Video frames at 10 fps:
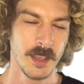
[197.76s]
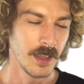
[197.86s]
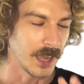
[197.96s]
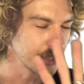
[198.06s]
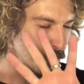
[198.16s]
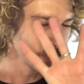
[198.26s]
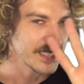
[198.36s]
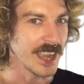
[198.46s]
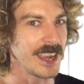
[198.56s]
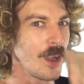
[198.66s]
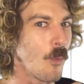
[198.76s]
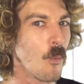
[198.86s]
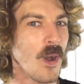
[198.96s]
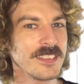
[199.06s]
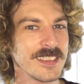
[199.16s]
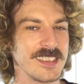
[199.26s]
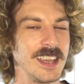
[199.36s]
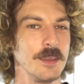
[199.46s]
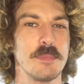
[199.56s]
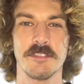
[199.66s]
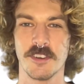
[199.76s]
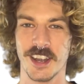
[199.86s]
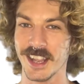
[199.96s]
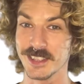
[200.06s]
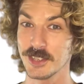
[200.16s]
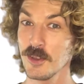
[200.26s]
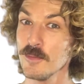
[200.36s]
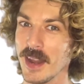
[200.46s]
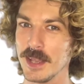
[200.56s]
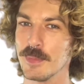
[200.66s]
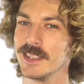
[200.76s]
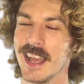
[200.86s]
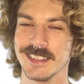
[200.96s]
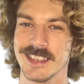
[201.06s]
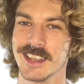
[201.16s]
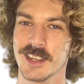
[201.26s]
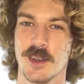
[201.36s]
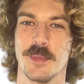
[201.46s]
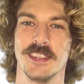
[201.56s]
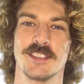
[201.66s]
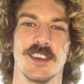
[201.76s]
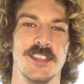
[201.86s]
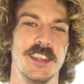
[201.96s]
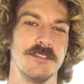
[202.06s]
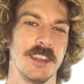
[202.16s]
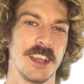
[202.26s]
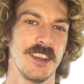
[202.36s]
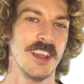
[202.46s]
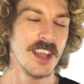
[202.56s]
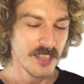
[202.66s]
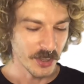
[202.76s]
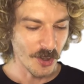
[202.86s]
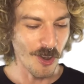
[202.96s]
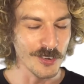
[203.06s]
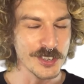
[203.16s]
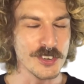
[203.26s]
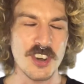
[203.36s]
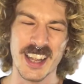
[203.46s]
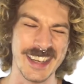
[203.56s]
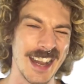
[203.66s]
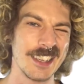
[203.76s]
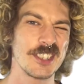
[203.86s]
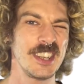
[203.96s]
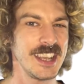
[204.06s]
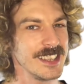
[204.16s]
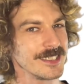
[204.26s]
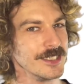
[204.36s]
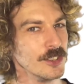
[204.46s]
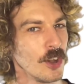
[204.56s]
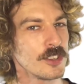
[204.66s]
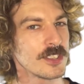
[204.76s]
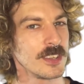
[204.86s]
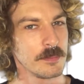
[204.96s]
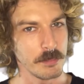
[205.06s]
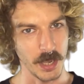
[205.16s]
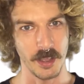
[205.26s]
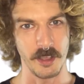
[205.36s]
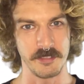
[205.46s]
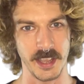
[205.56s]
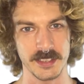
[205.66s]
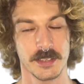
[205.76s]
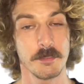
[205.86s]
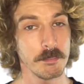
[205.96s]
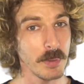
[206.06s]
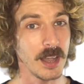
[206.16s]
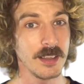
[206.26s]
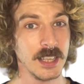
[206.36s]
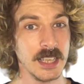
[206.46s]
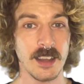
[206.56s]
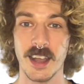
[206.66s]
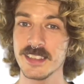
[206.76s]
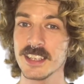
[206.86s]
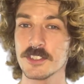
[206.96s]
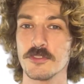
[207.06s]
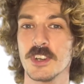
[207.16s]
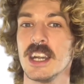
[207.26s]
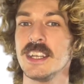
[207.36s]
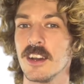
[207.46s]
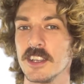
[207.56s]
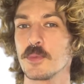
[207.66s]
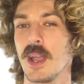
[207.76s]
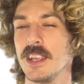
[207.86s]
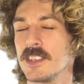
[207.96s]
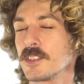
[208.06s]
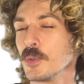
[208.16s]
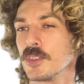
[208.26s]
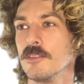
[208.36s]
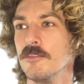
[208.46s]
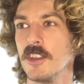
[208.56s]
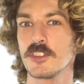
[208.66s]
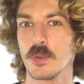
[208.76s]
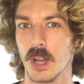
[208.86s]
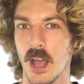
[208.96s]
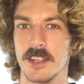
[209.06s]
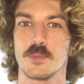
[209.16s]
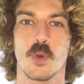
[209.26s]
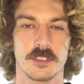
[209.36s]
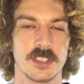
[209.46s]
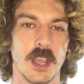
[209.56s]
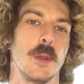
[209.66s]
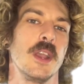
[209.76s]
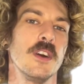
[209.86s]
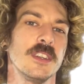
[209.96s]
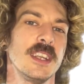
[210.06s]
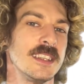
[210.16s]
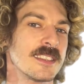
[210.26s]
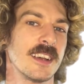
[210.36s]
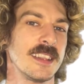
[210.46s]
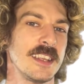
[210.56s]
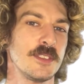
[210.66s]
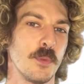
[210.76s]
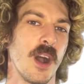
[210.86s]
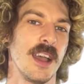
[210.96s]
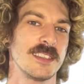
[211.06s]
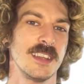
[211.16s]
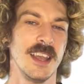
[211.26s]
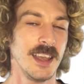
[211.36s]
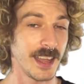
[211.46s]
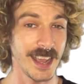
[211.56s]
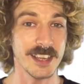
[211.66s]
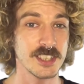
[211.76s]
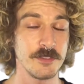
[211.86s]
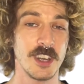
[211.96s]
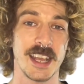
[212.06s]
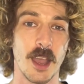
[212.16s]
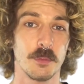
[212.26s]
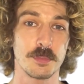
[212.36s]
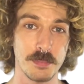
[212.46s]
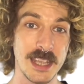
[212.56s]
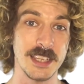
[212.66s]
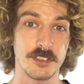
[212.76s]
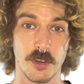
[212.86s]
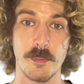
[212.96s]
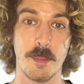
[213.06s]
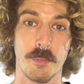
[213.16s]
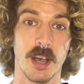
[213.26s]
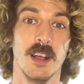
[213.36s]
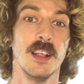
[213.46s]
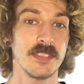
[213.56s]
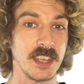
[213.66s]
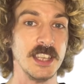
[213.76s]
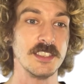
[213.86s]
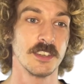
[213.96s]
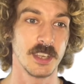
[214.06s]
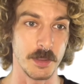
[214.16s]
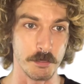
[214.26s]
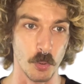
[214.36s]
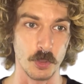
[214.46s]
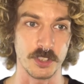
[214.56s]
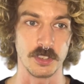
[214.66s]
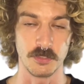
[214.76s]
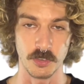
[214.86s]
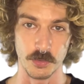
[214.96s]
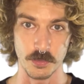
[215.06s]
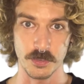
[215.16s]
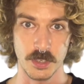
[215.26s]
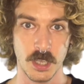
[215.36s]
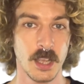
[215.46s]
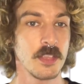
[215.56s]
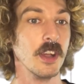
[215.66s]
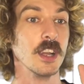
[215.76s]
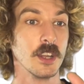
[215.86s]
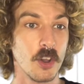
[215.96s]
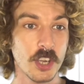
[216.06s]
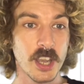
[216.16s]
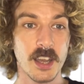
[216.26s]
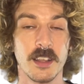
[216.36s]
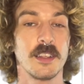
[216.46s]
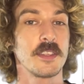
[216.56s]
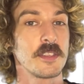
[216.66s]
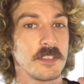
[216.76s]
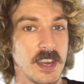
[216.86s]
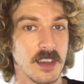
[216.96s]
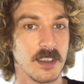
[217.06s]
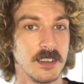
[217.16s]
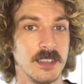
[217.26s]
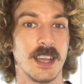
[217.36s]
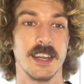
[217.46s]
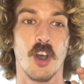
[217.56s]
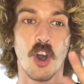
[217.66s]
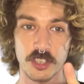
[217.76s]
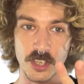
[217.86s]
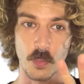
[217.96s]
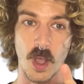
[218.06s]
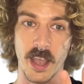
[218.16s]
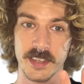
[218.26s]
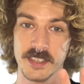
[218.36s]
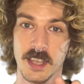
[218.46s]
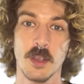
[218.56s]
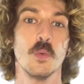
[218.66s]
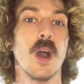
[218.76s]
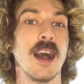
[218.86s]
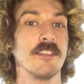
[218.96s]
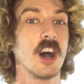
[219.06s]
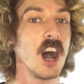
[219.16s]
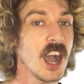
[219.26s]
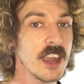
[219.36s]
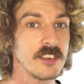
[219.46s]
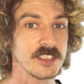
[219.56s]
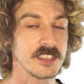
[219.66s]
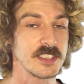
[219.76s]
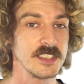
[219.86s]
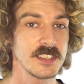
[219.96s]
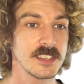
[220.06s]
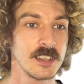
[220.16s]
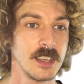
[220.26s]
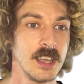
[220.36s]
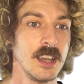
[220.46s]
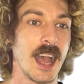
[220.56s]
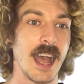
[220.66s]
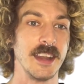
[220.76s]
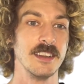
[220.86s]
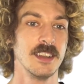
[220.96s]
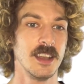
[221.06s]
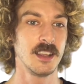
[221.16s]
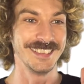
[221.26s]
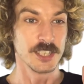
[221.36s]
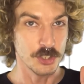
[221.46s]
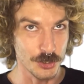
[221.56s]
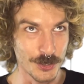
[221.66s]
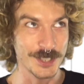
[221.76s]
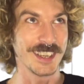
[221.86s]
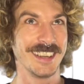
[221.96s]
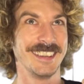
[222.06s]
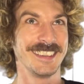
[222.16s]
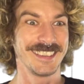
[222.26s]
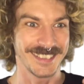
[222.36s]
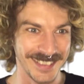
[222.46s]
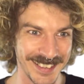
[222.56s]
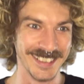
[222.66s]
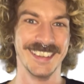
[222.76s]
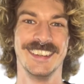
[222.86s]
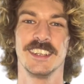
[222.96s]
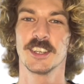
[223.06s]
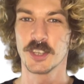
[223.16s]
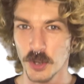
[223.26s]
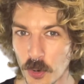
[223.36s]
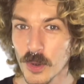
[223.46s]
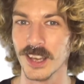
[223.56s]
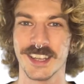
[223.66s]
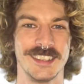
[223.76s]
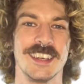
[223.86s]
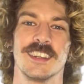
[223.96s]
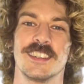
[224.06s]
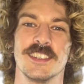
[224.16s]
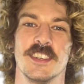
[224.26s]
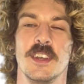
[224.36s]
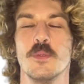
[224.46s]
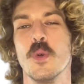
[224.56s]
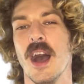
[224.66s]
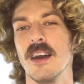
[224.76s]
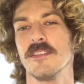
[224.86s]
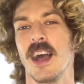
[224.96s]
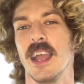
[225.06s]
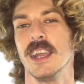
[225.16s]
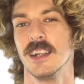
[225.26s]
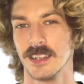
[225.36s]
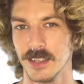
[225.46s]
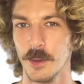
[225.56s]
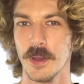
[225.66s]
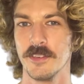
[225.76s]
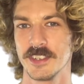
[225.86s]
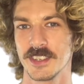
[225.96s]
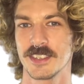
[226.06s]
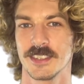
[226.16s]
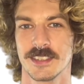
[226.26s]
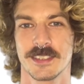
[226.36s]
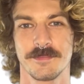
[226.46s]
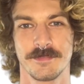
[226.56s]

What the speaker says: I just want to say one thing before I get too many pedantic comments on this video. The corridor analogy is not perfect, but I think it's a really nice way to sort of visualize what's going on inside these wires, and it actually really helps me to remember these important rules. The longer, thinner and hotter wires will have a higher resistance, and shorter, thinner, cooler conductors will have a lower resistance.